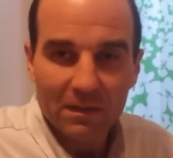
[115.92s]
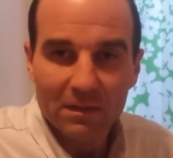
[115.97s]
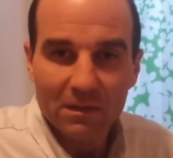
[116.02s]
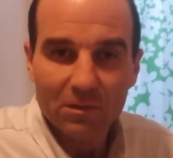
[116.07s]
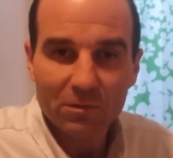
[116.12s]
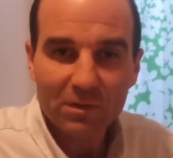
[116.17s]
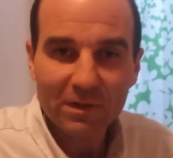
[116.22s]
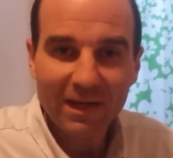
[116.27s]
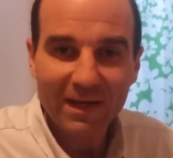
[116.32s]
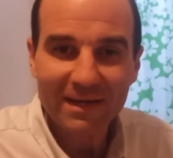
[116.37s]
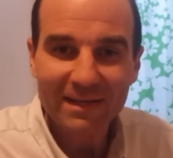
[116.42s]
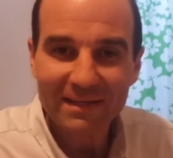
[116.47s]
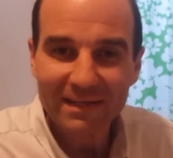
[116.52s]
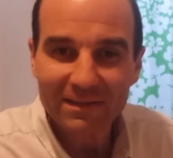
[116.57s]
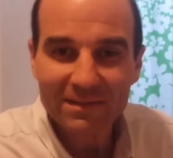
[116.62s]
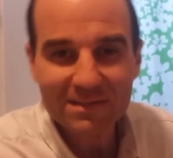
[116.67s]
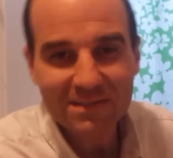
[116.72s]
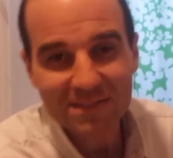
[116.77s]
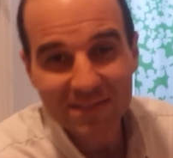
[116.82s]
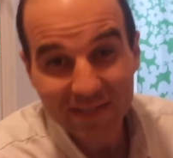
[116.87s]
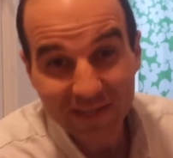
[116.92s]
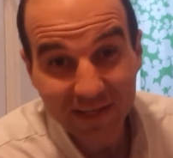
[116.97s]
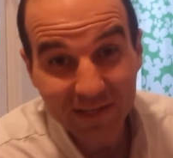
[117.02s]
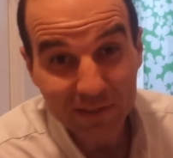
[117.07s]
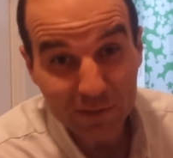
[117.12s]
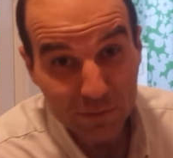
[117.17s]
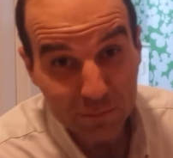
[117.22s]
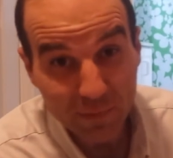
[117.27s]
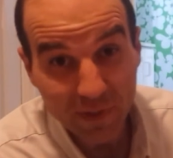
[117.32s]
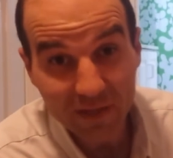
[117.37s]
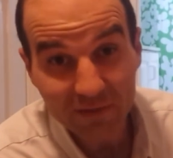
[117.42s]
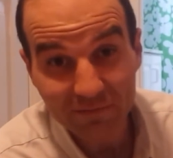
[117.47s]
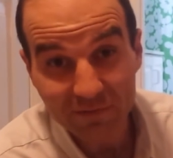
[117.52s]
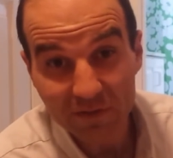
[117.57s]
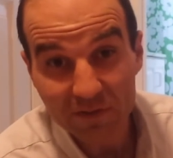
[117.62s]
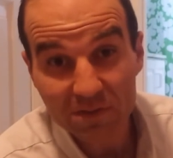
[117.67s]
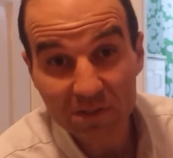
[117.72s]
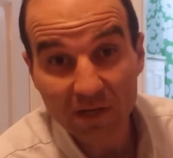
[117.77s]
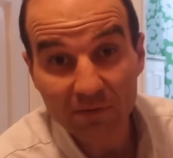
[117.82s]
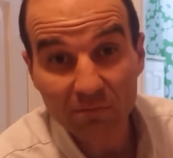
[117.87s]
Okay, now this kit is made for
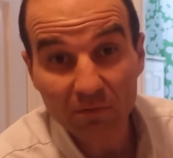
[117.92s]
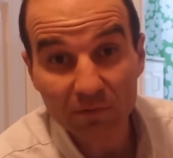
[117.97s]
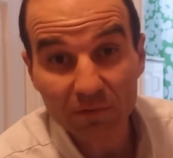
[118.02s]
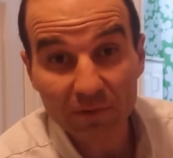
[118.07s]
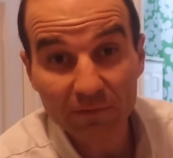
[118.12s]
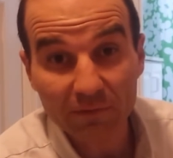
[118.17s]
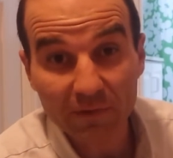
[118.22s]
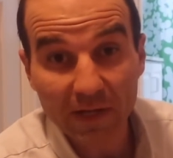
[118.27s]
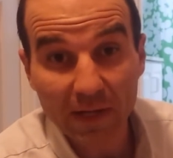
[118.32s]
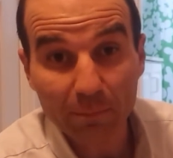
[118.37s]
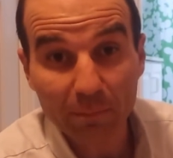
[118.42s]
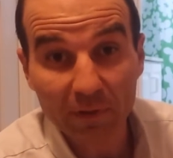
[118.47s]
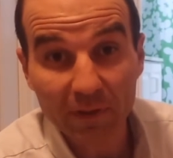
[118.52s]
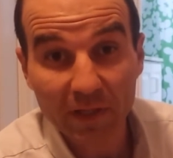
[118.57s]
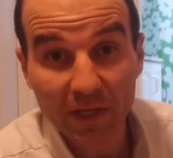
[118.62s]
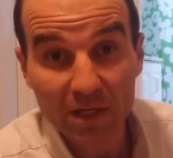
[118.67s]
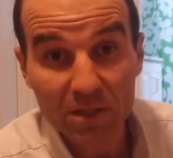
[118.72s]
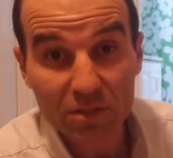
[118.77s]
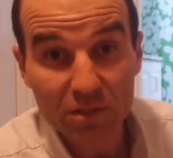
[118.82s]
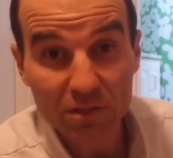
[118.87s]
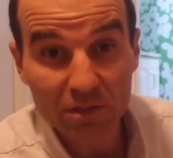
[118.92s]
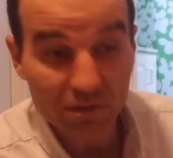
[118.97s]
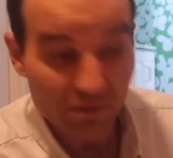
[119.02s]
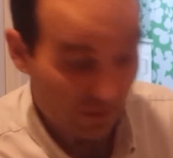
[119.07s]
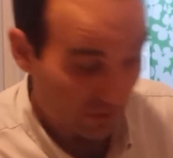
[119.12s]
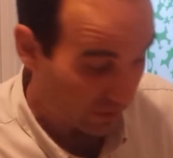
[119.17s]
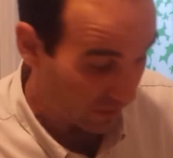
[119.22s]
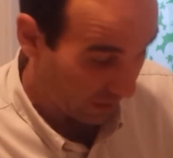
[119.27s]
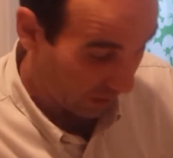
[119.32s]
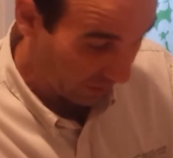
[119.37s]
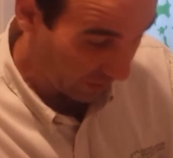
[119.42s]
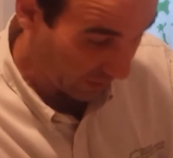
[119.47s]
several different applications. Our